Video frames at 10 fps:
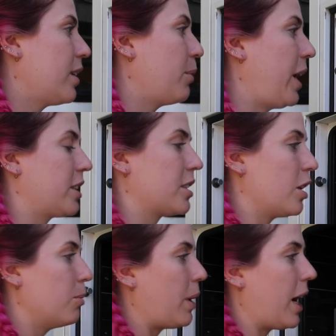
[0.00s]
Then we had to
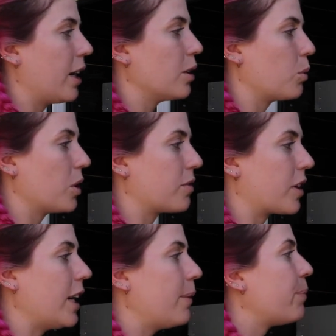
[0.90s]
go buy the wood
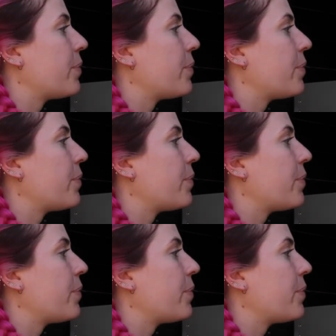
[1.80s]
for it.